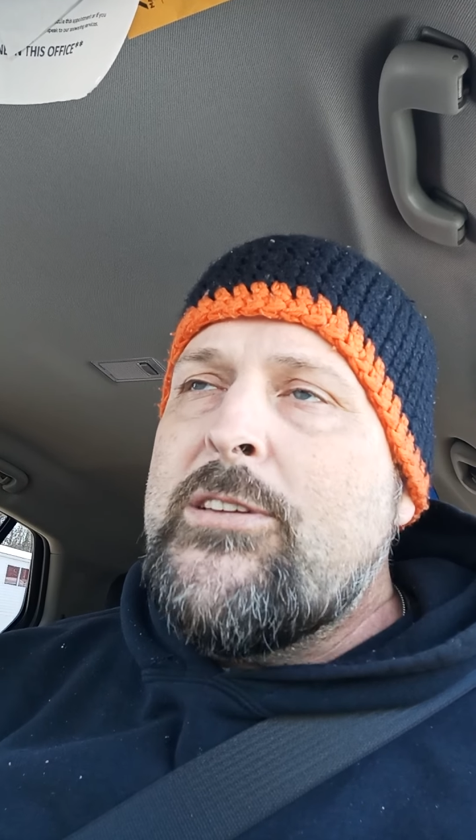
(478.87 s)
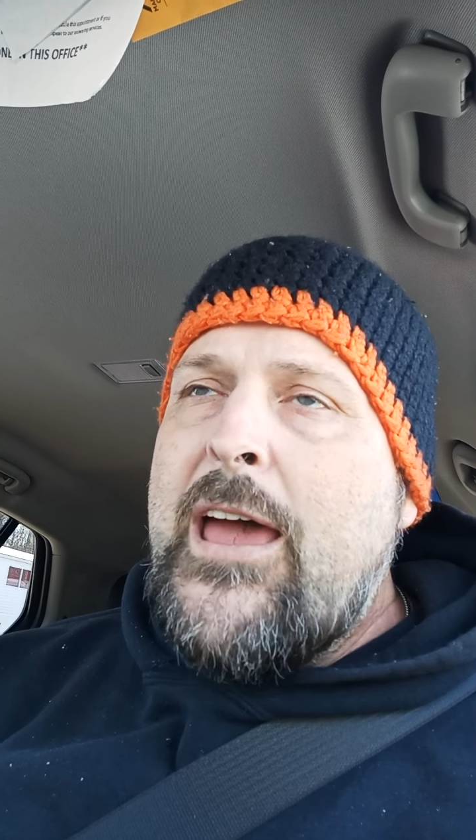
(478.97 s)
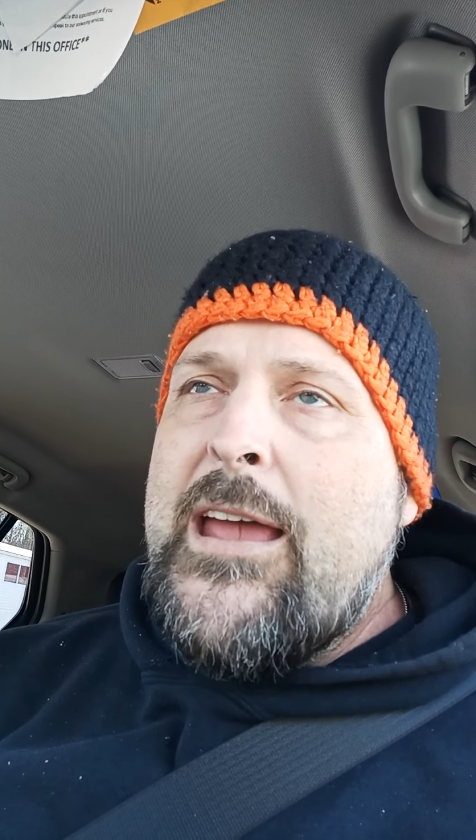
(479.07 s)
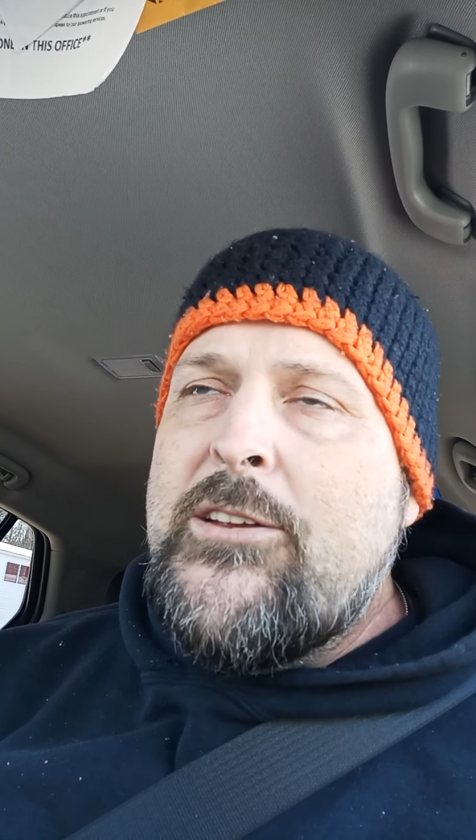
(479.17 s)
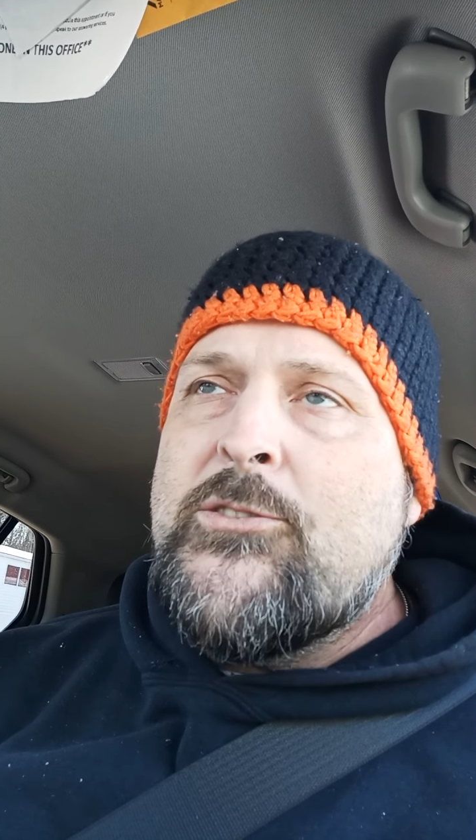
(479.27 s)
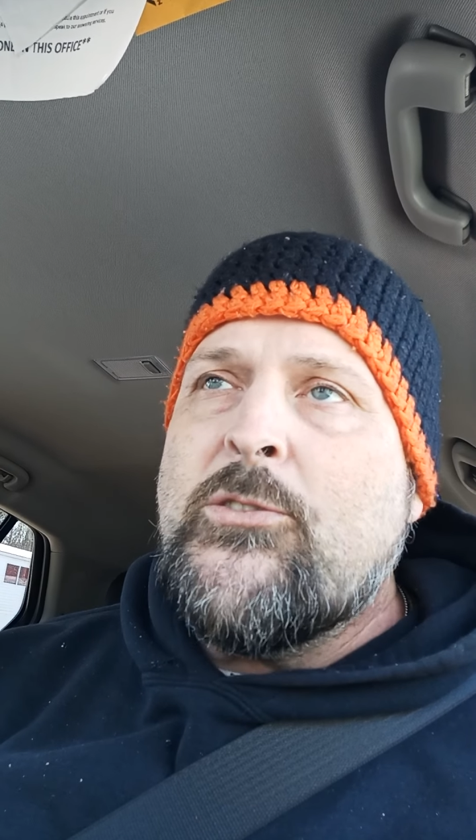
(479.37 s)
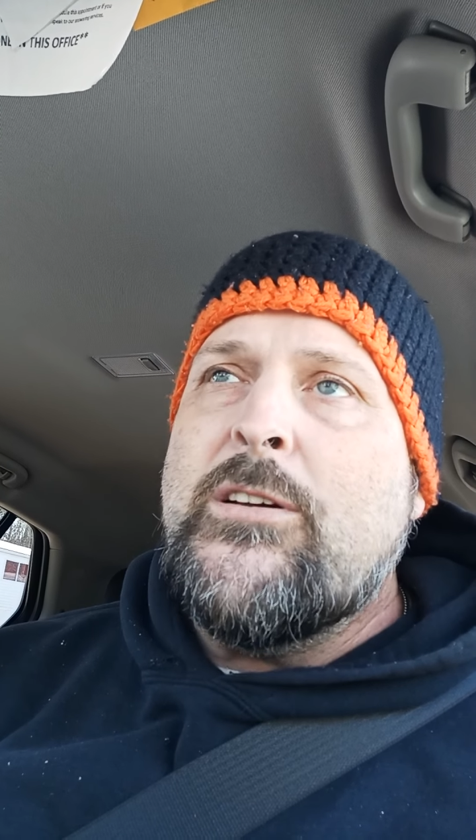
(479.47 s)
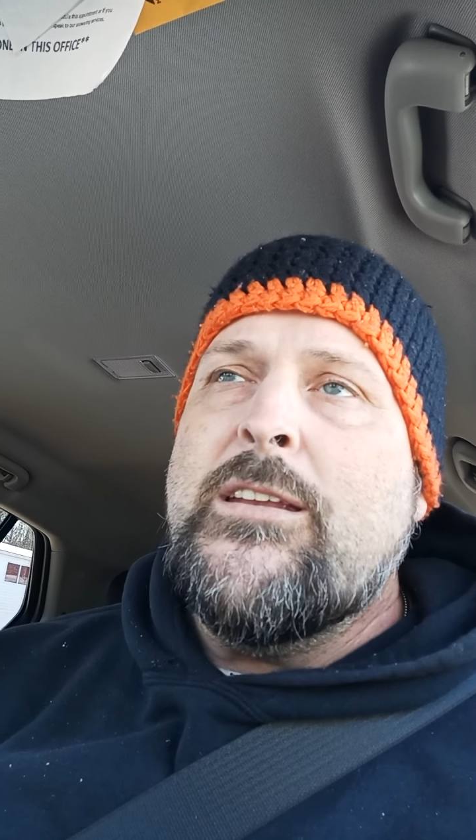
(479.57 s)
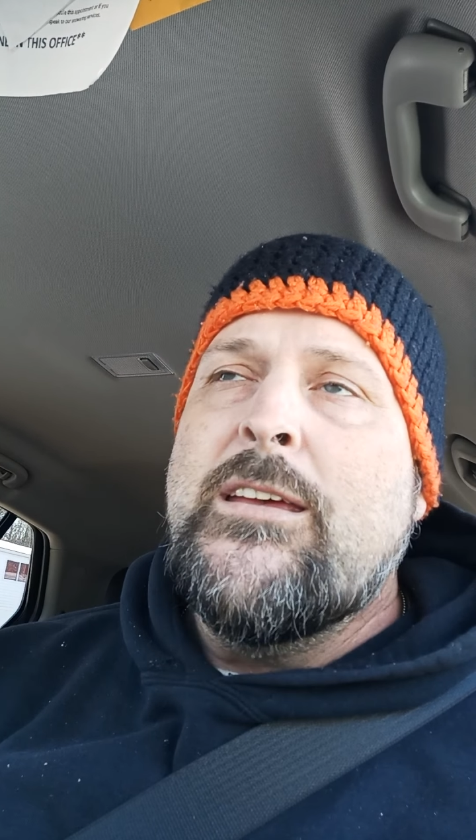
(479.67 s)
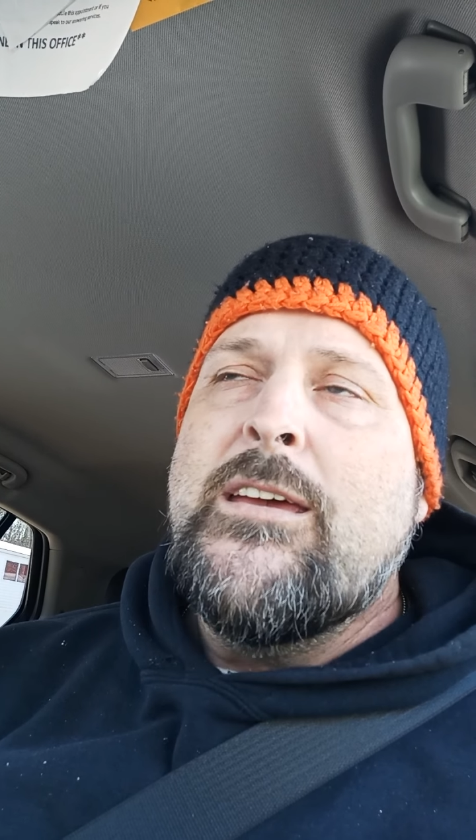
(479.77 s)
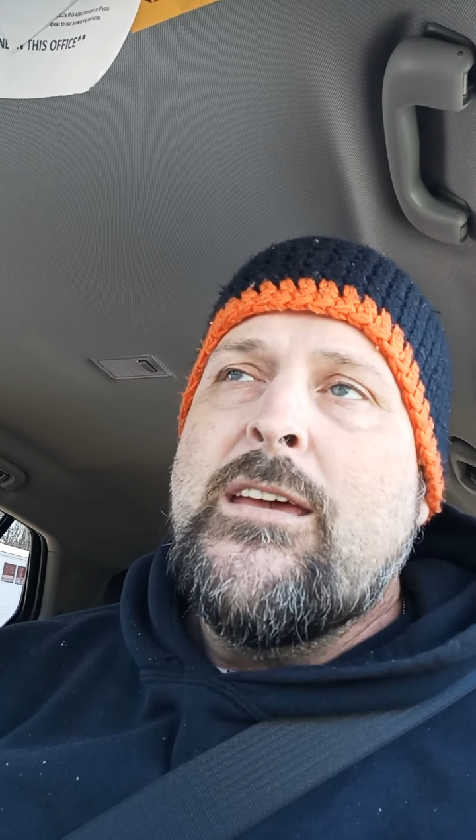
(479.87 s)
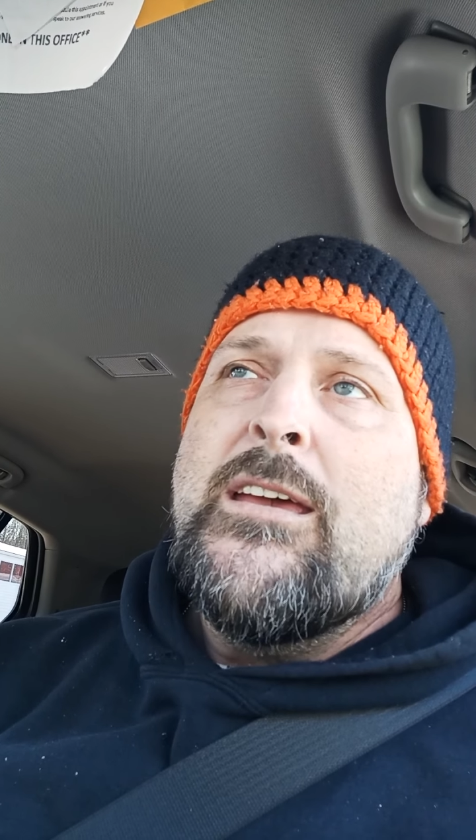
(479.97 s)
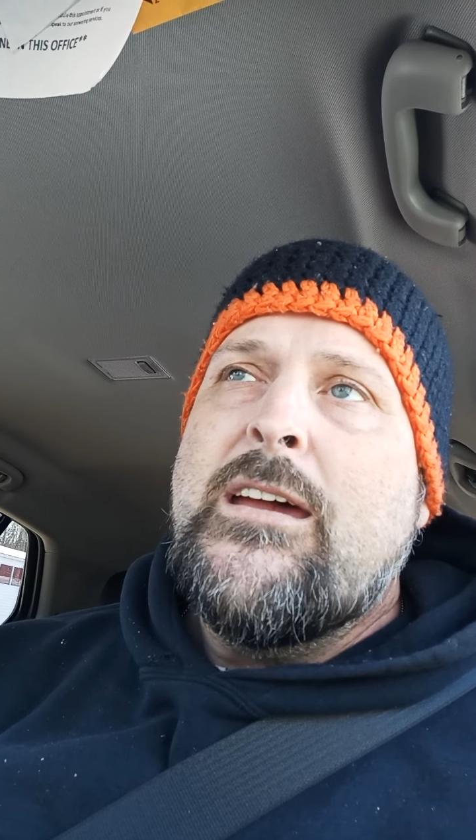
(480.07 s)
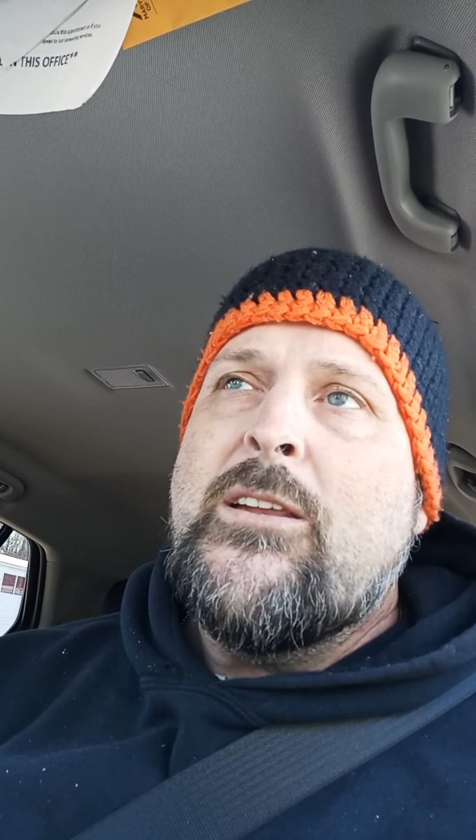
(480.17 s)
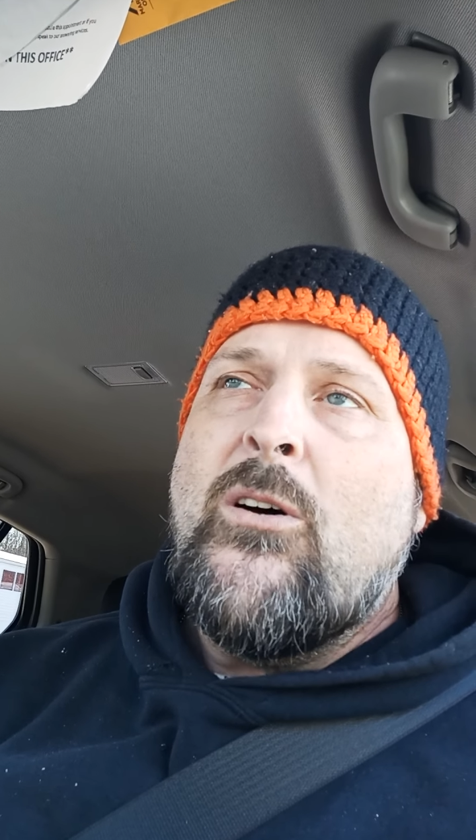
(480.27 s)
hatred
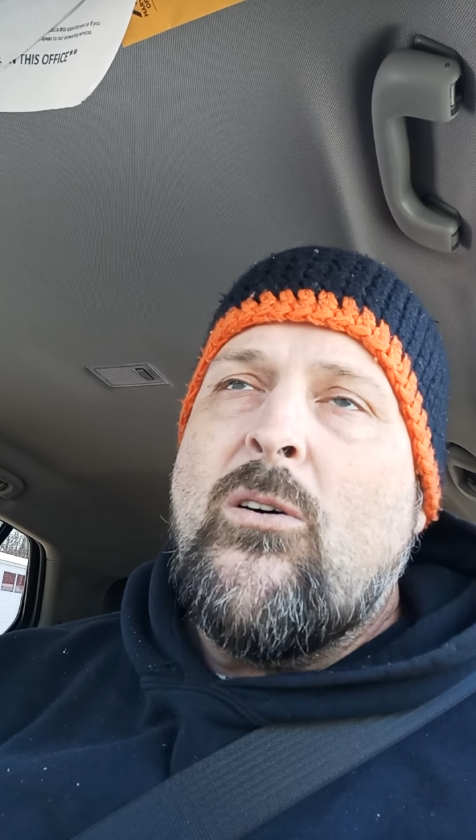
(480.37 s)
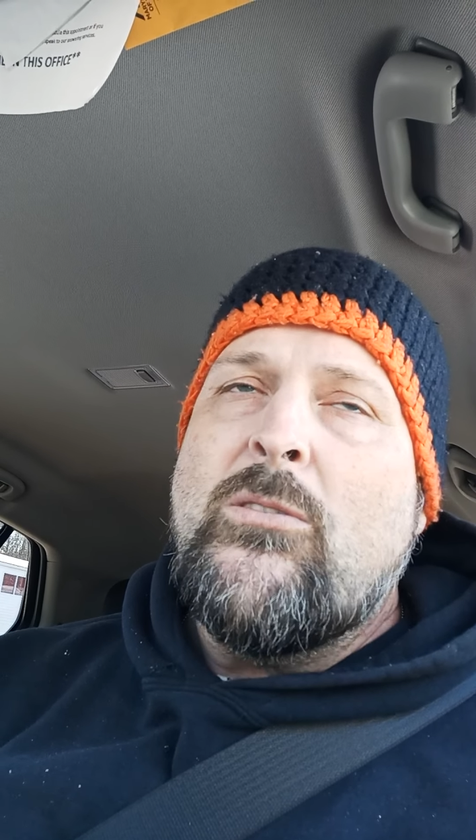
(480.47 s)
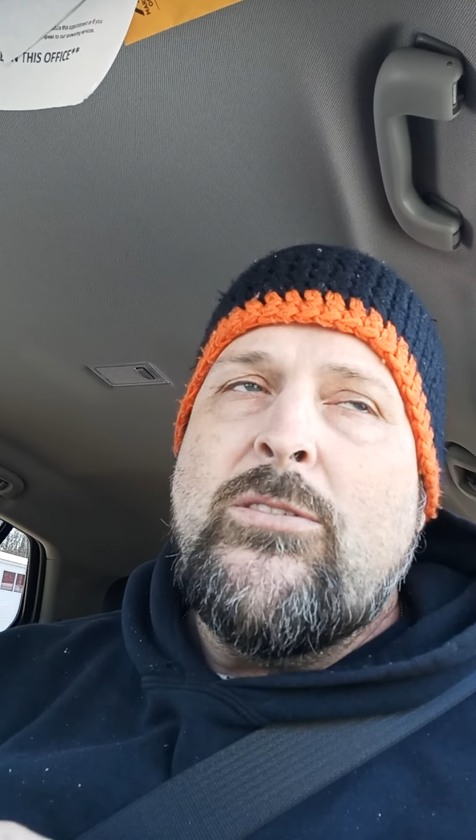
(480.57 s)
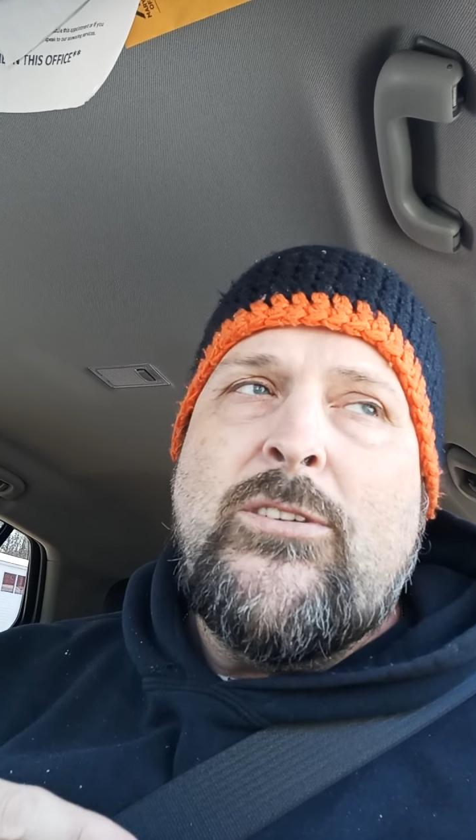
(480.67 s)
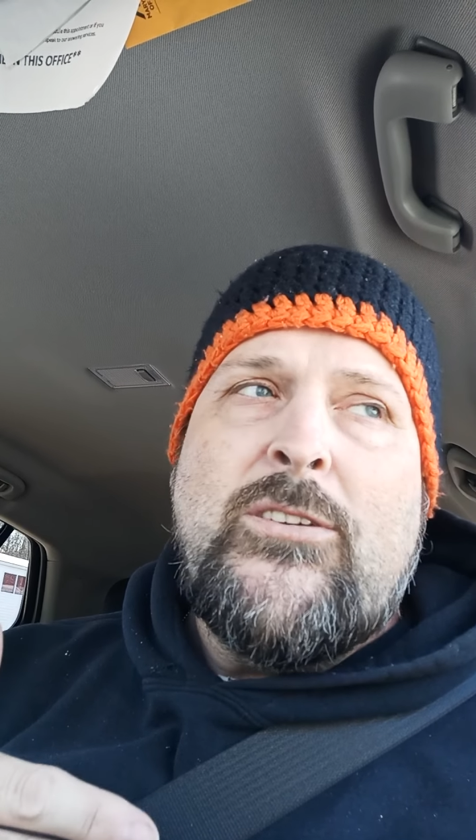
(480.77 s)
and all of